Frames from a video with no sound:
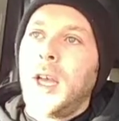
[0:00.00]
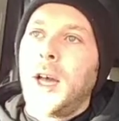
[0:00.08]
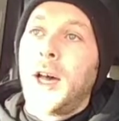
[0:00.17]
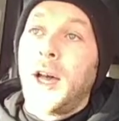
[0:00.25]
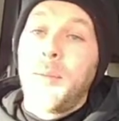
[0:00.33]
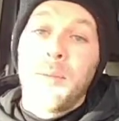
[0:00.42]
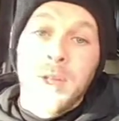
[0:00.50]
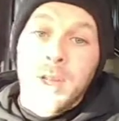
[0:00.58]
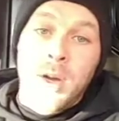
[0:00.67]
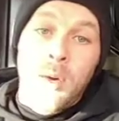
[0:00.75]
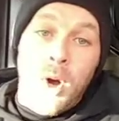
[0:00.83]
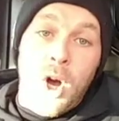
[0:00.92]

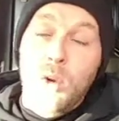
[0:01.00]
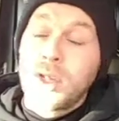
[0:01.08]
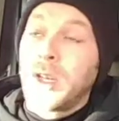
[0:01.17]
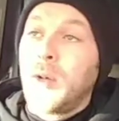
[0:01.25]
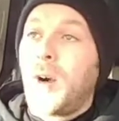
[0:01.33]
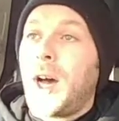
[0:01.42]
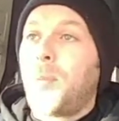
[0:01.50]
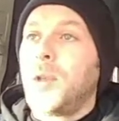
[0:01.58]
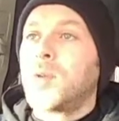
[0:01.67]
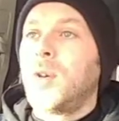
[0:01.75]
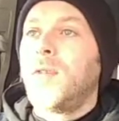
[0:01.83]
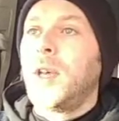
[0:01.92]
Ozil, what
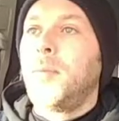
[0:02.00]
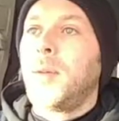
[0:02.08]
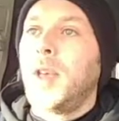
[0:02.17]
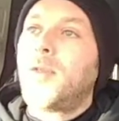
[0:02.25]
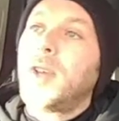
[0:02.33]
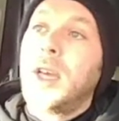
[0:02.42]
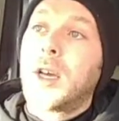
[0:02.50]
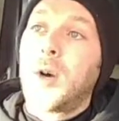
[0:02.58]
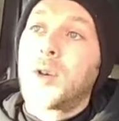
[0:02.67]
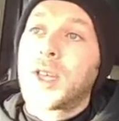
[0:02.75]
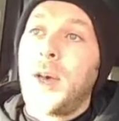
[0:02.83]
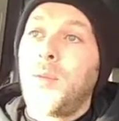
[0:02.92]
happens with him? If he
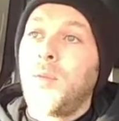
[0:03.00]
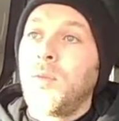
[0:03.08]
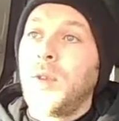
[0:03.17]
goes, then